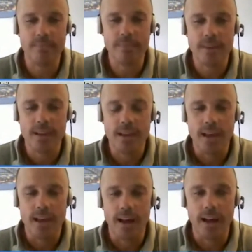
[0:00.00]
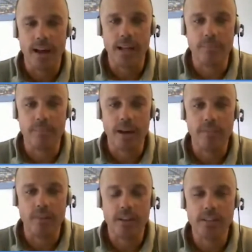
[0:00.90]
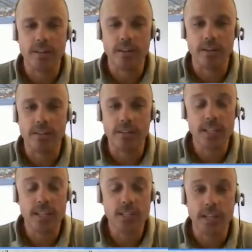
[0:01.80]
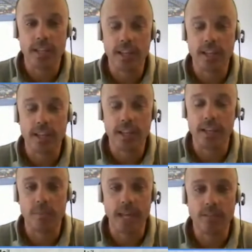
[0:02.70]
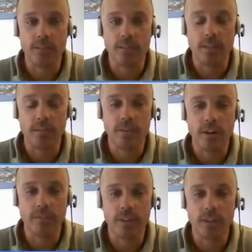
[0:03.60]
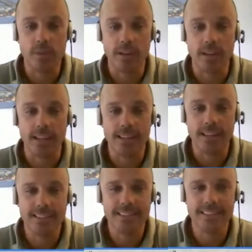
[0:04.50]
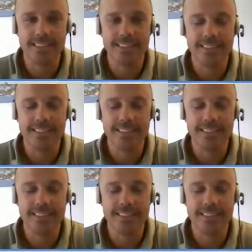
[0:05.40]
and I am now focusing on teaching and giving back to the photography community.